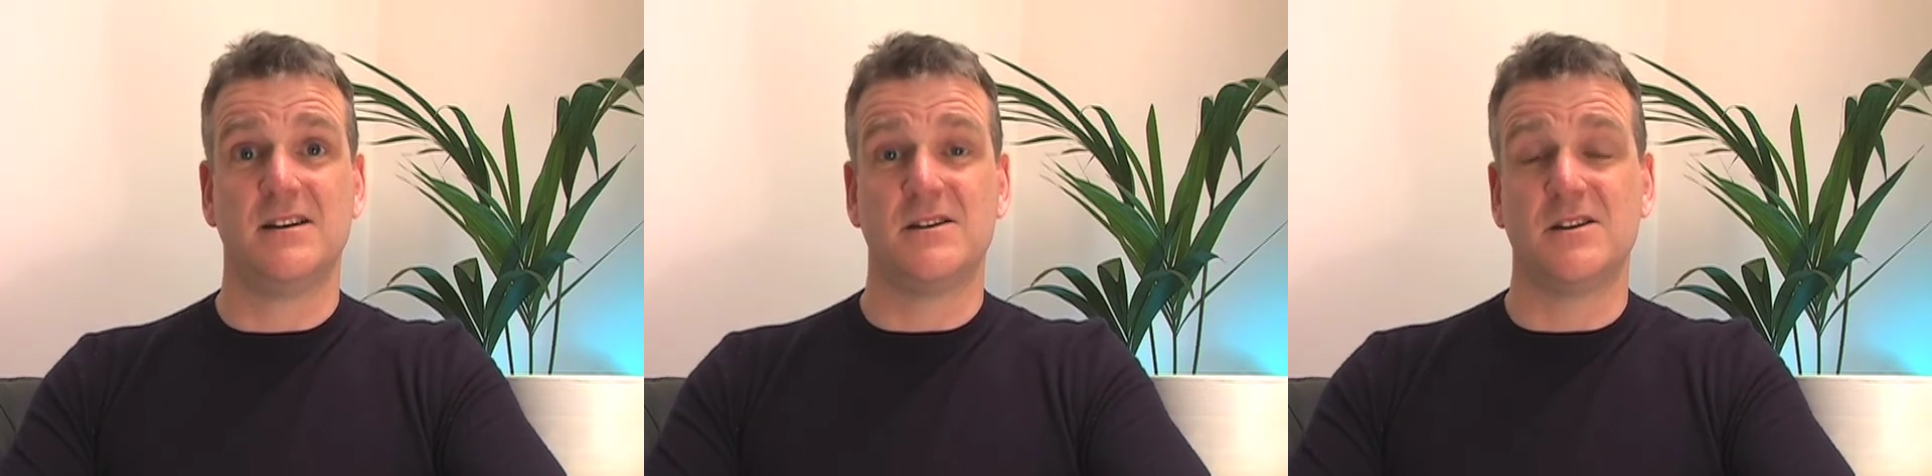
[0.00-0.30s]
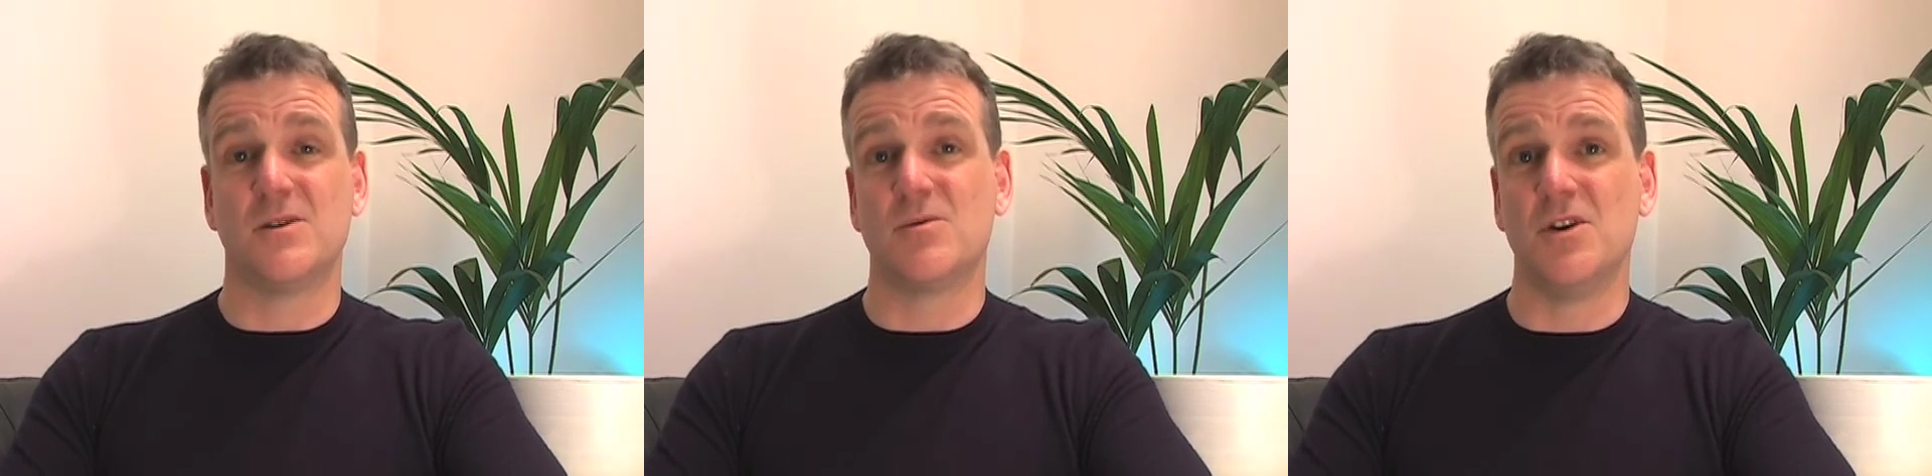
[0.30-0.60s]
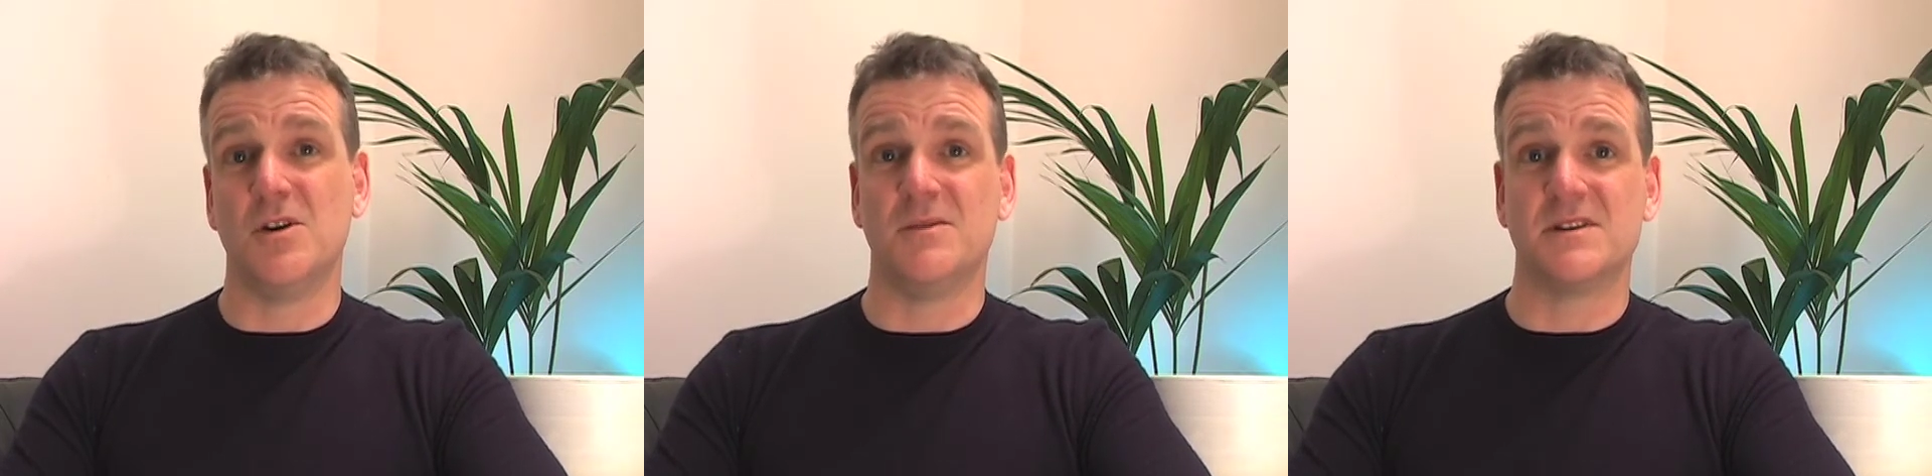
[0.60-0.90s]
That the
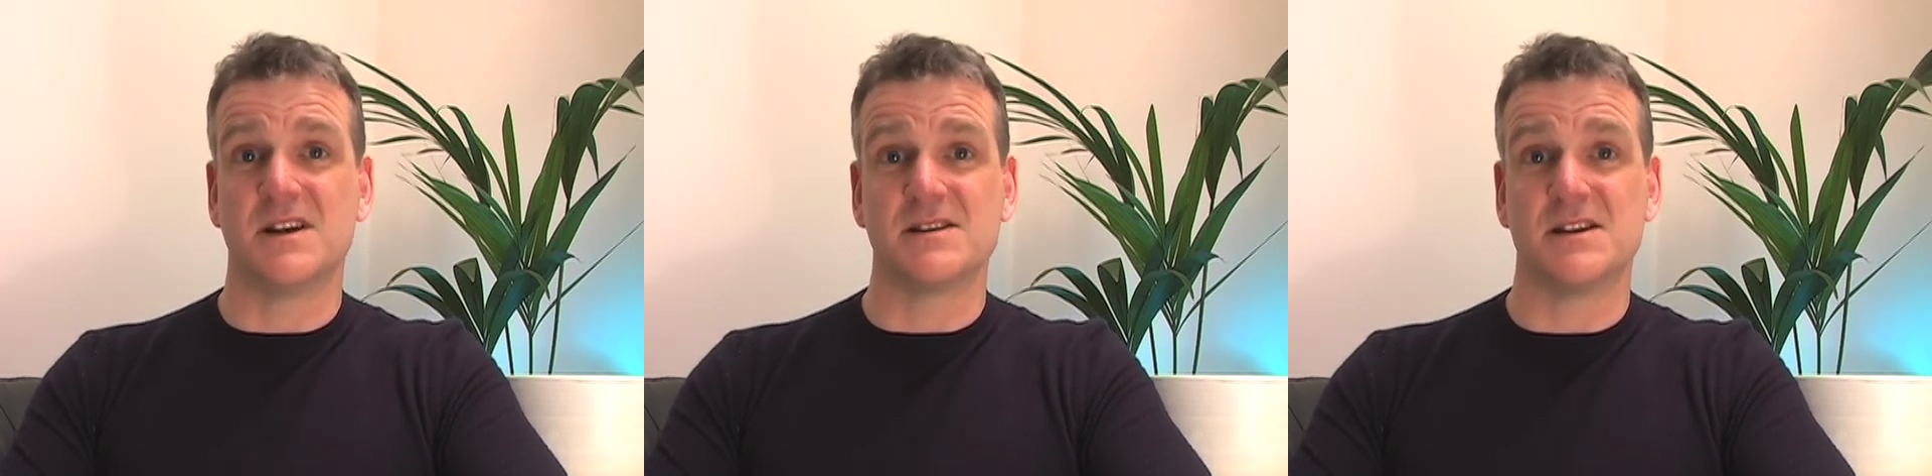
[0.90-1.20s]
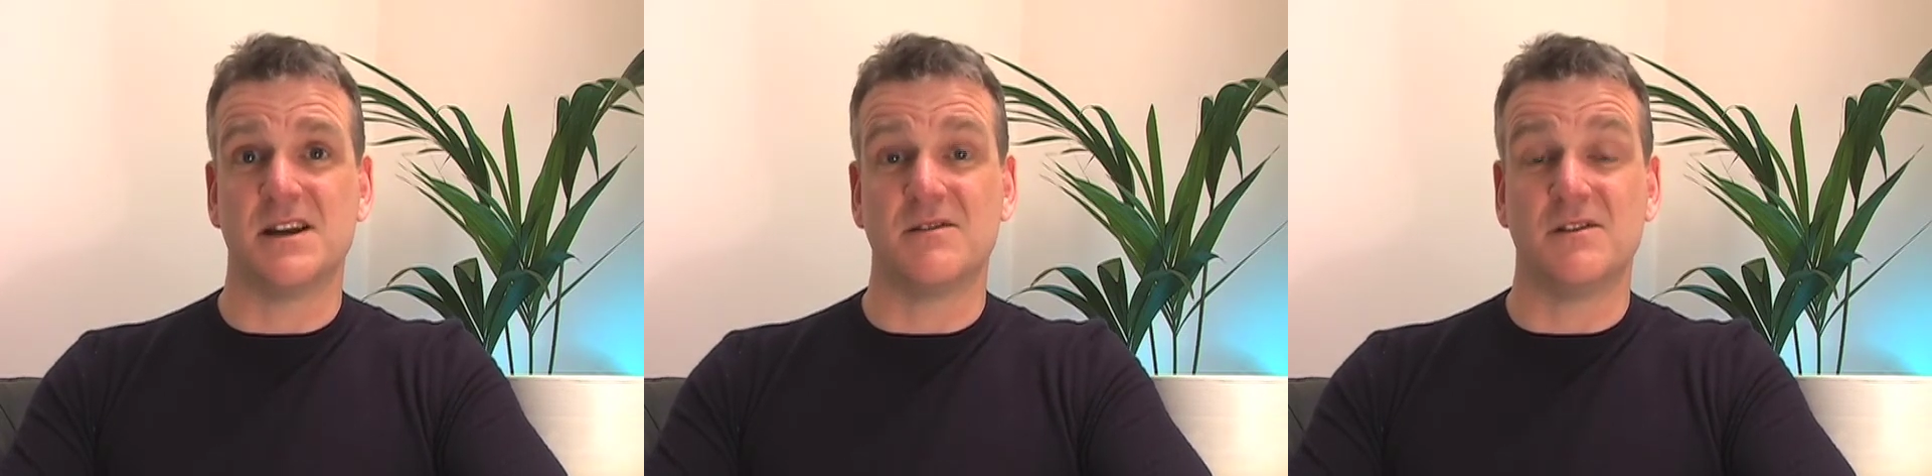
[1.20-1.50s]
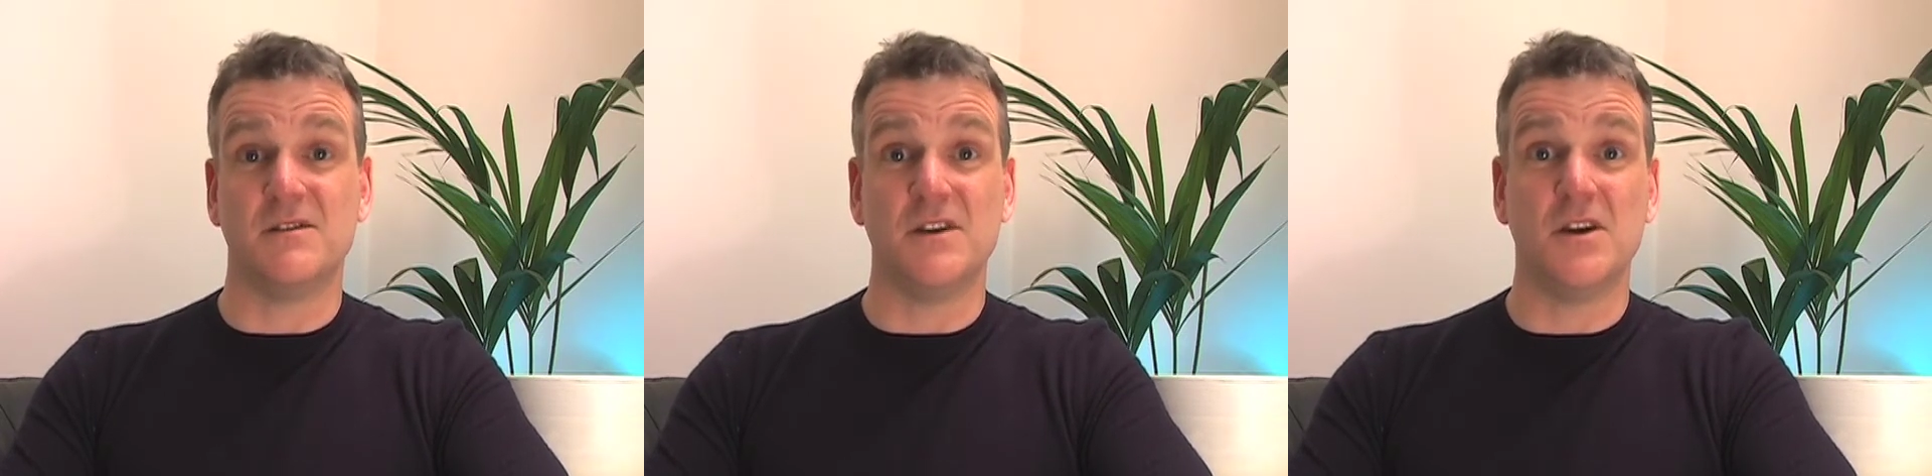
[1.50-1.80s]
room that doesn't have
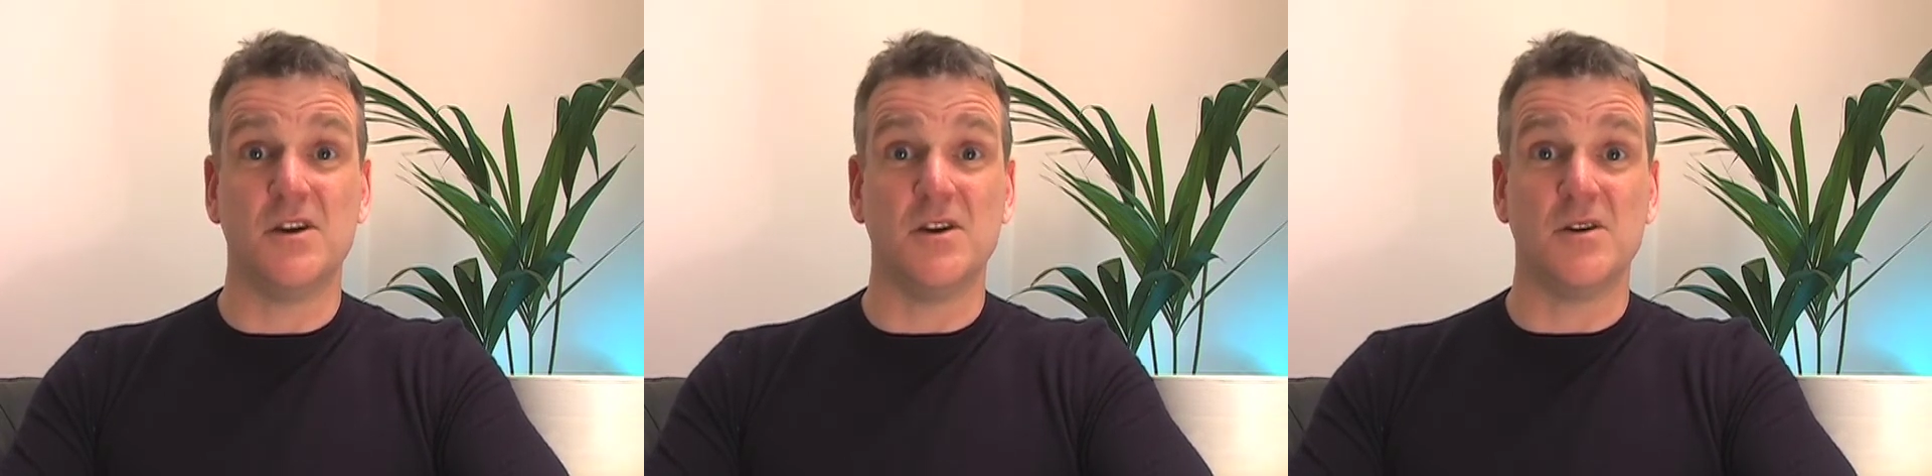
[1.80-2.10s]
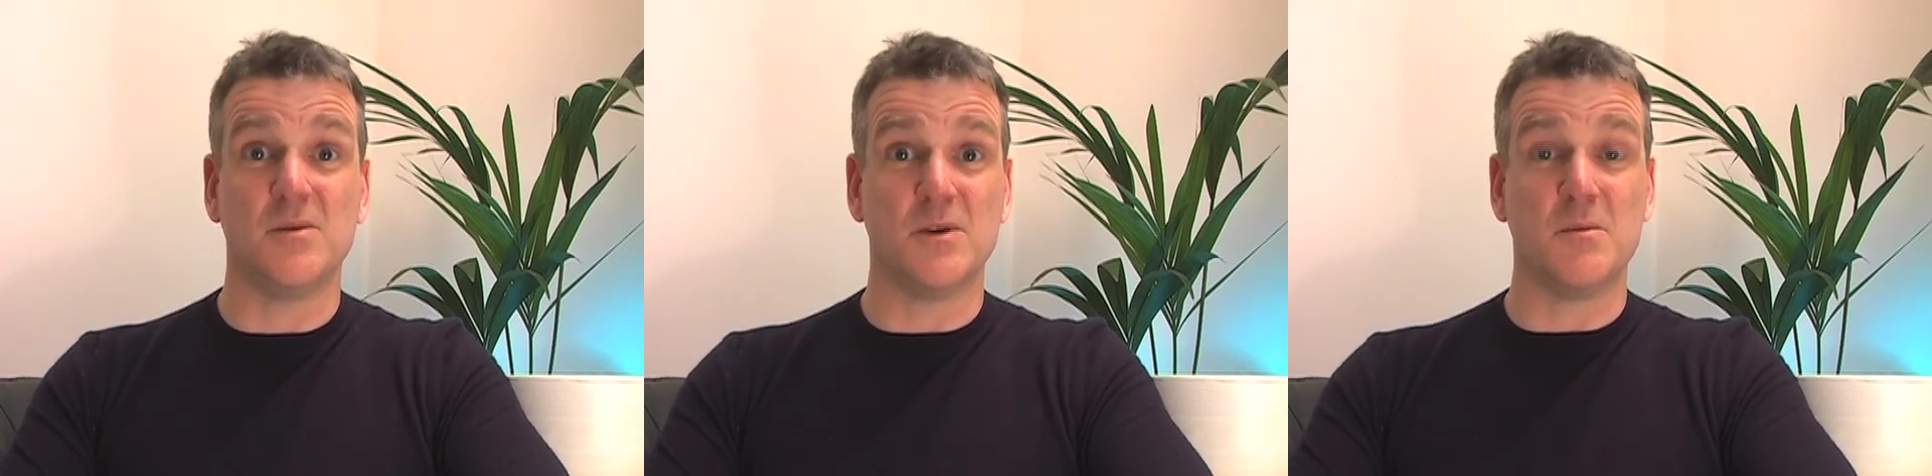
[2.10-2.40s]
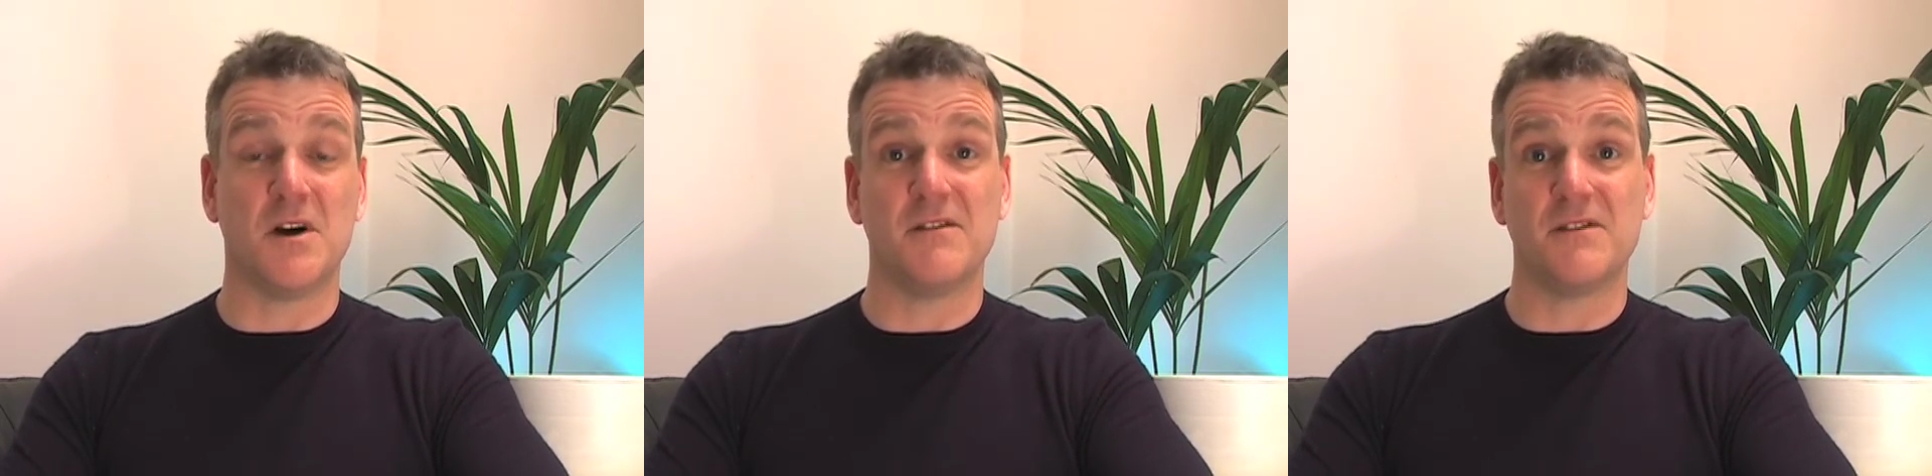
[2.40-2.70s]
the view, we
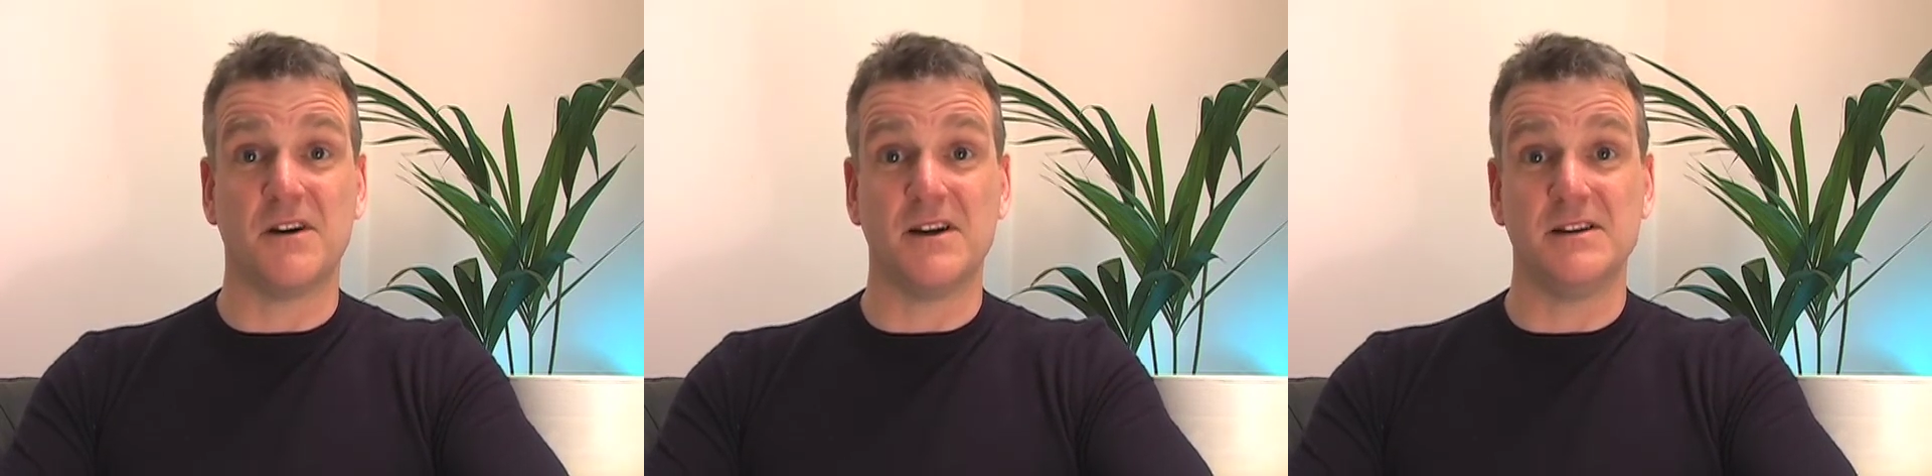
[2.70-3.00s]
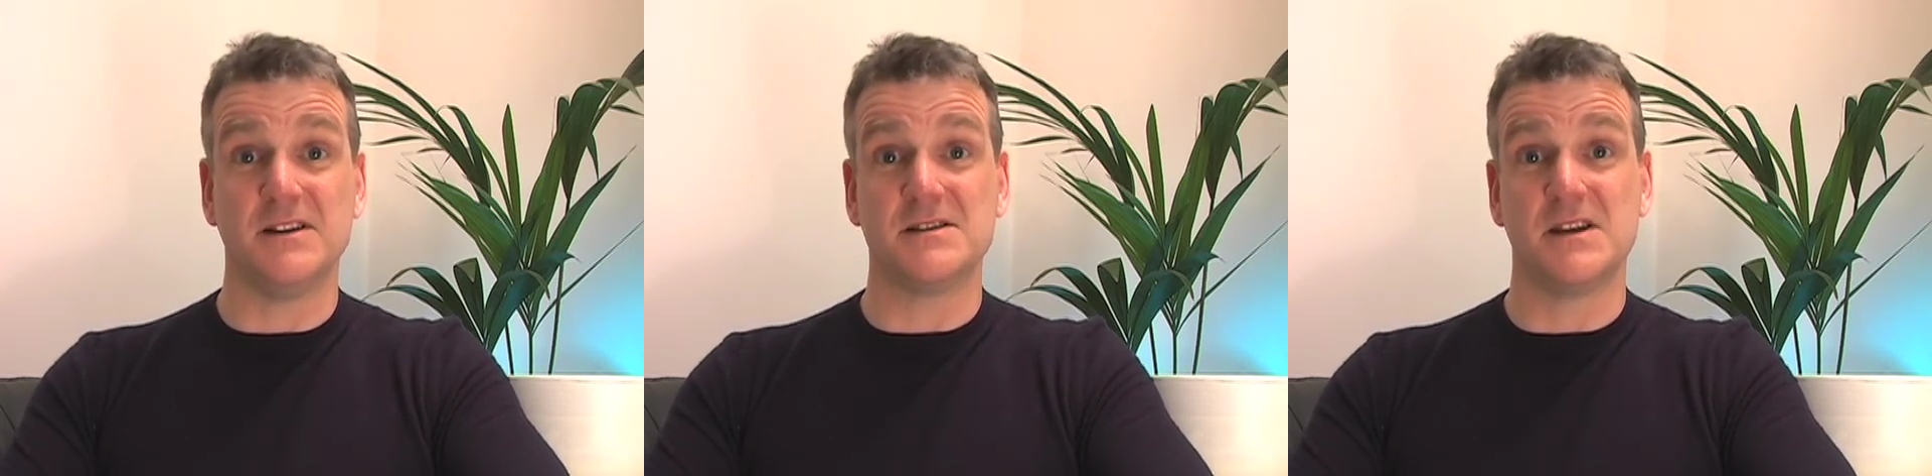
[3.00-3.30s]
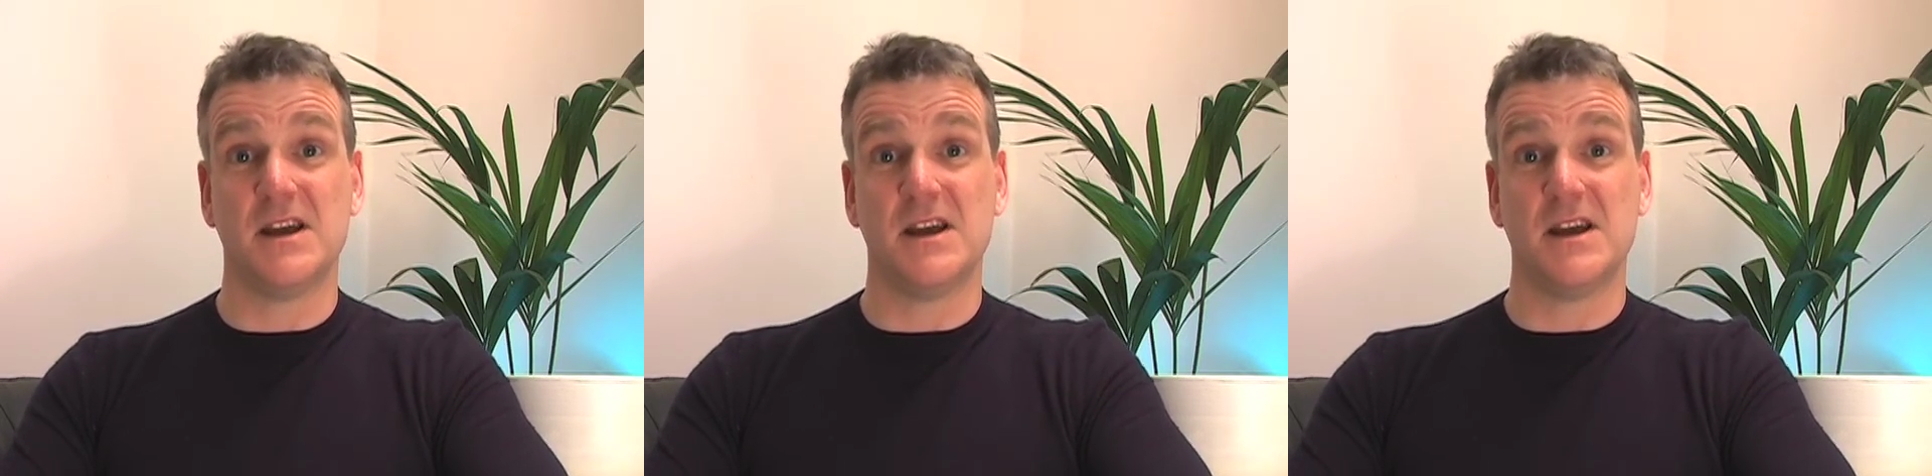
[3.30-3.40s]
might find is